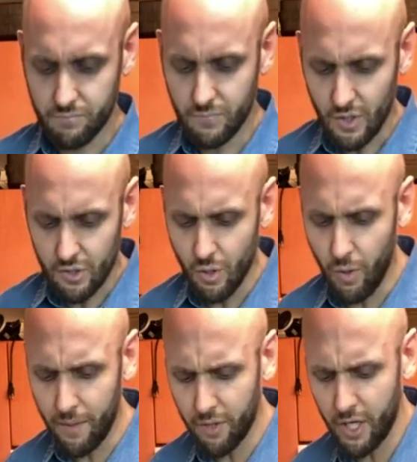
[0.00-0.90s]
So what
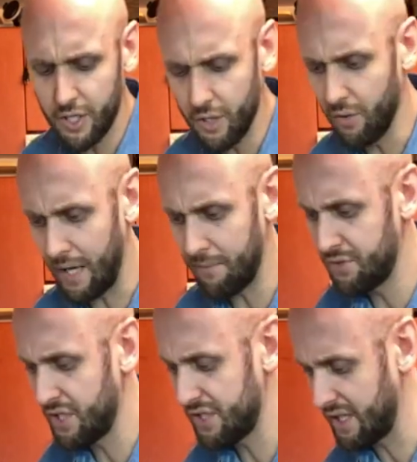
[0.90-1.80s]
I'm gonna do, I'm
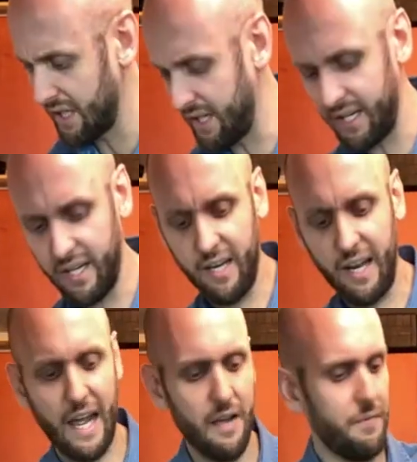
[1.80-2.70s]
just gonna cut it in
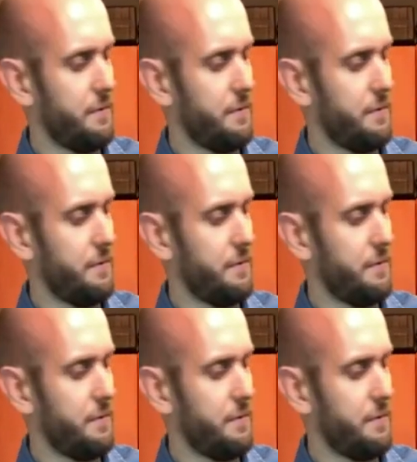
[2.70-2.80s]
half.